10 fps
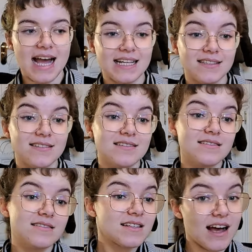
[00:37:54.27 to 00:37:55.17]

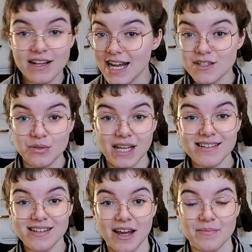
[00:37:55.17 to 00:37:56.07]
and I'll catch you all
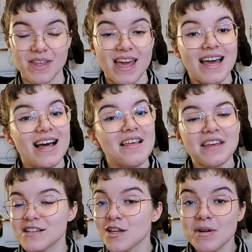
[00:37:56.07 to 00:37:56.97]
next time.
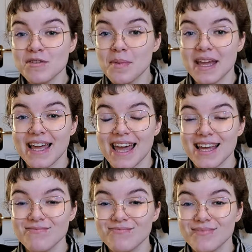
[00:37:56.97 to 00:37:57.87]
Thanks so much for being
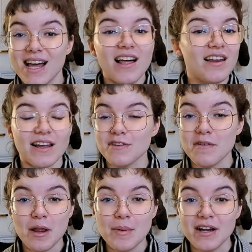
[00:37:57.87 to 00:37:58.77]
here. Love
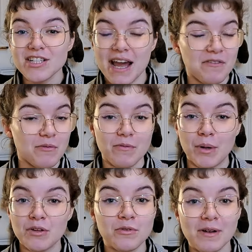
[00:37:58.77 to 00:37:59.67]
you very much. Have
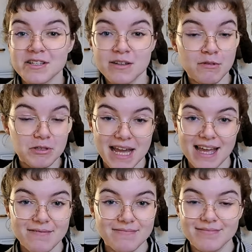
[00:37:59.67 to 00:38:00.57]
a wonderful rest of your
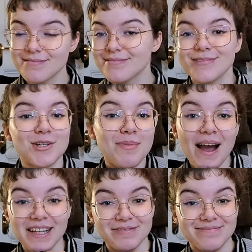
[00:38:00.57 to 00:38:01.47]
day.
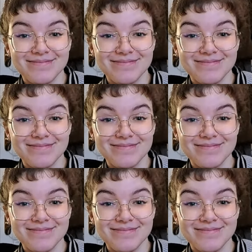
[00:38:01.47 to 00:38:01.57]
Goodbye.